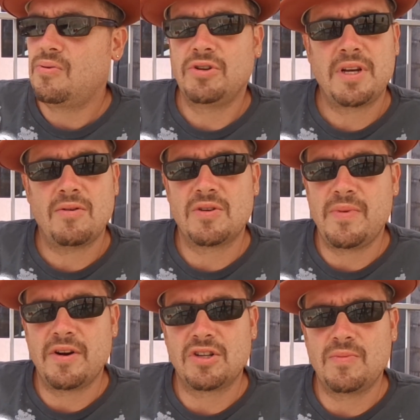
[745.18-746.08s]
Wish that was a
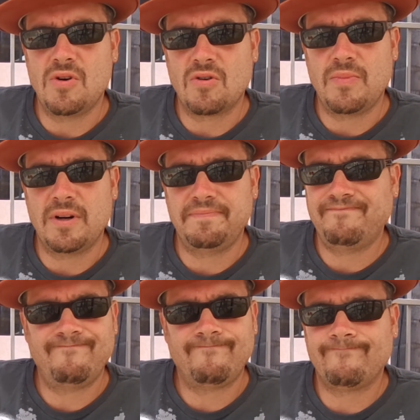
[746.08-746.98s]
better smoke, but
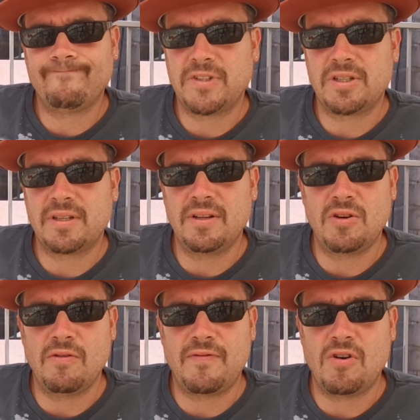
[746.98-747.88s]
just didn't
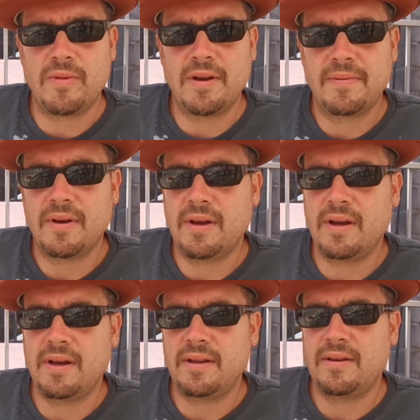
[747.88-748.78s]
do it for me.
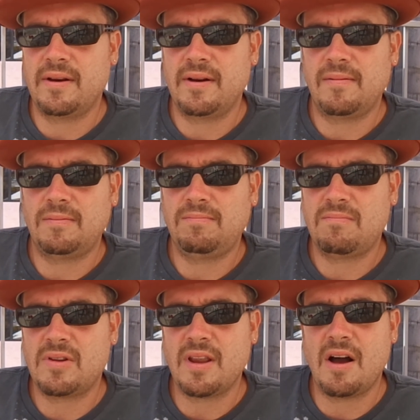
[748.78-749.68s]
And
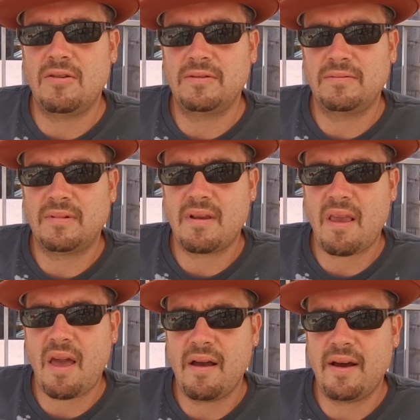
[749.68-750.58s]
now
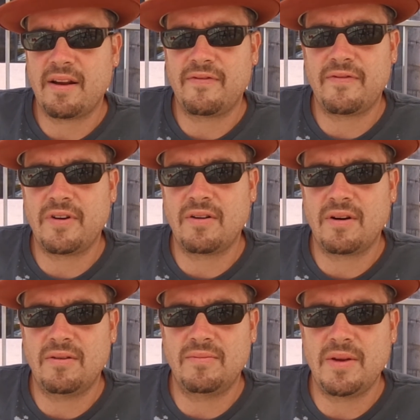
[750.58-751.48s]
I gotta figure
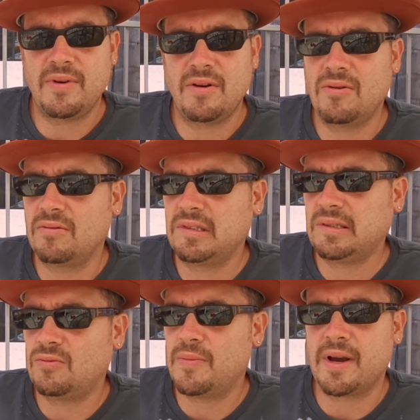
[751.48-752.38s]
out, maybe go,
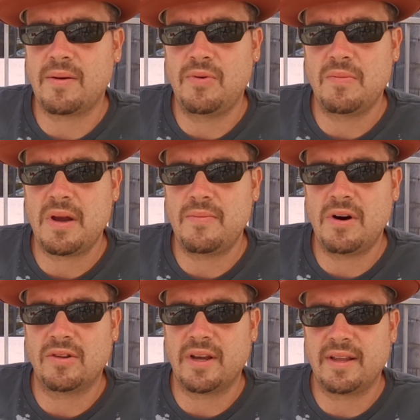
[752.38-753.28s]
where am I gonna put my
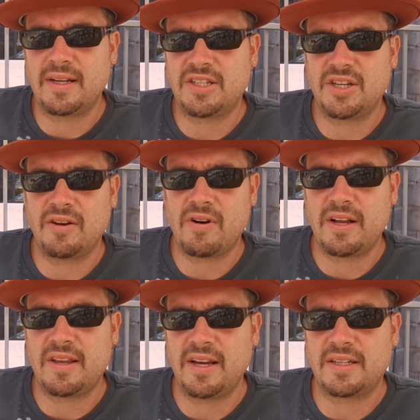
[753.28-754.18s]
mouth to get that
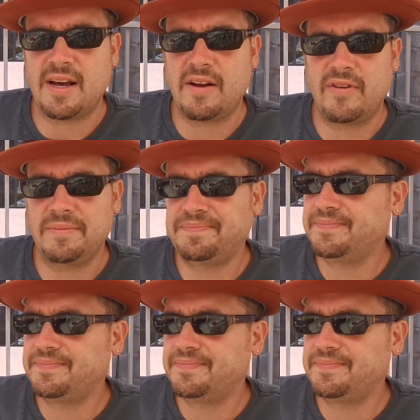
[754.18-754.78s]
cigarette taste out of it?